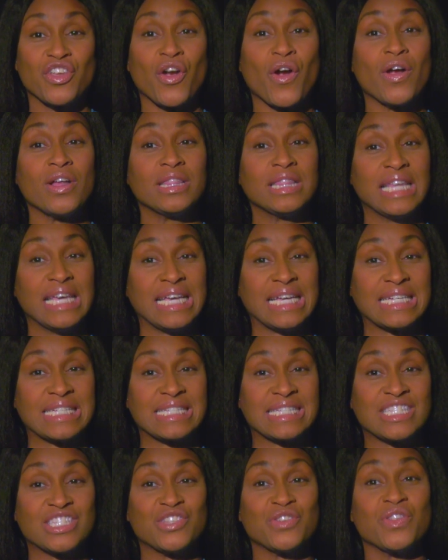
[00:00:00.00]
there are
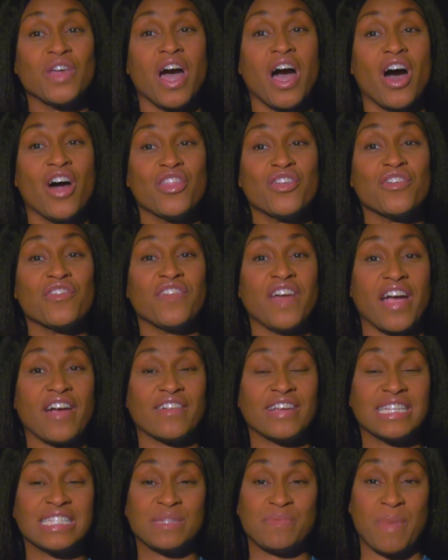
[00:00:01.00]
links to the other
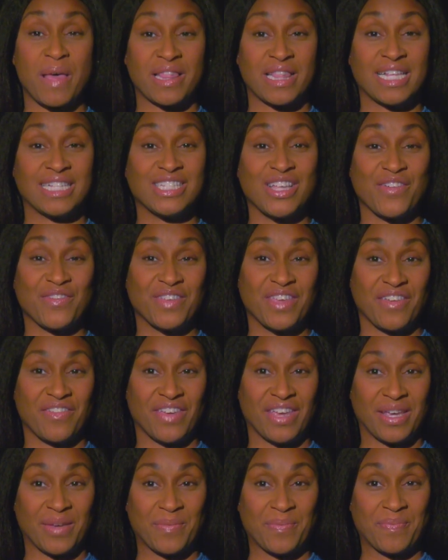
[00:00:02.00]
various methods of
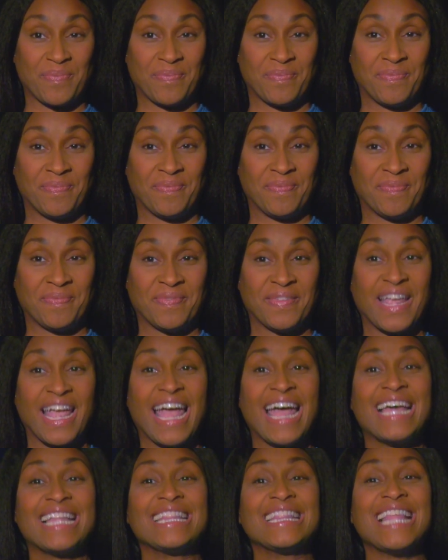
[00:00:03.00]

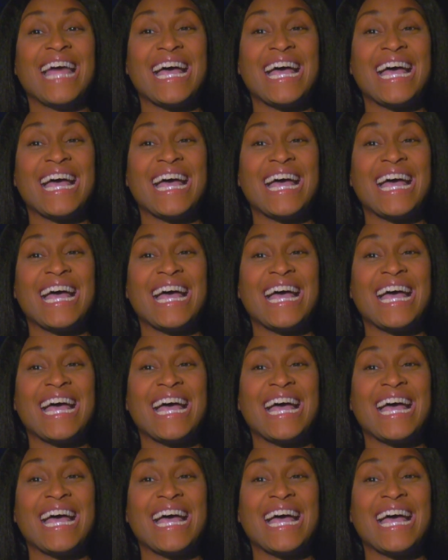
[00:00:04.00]
giving.